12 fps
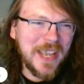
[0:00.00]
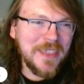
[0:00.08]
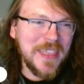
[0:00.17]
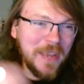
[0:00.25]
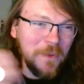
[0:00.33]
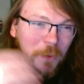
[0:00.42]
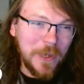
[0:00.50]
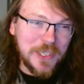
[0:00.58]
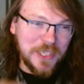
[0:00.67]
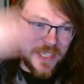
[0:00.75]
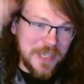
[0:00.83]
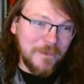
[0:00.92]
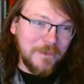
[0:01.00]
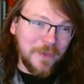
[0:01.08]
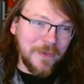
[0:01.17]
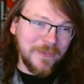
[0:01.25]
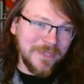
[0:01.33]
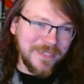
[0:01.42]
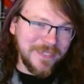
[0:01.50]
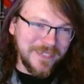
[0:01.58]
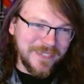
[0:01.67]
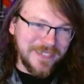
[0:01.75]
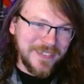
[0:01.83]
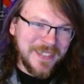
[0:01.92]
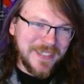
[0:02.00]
A lot of people have made that argument.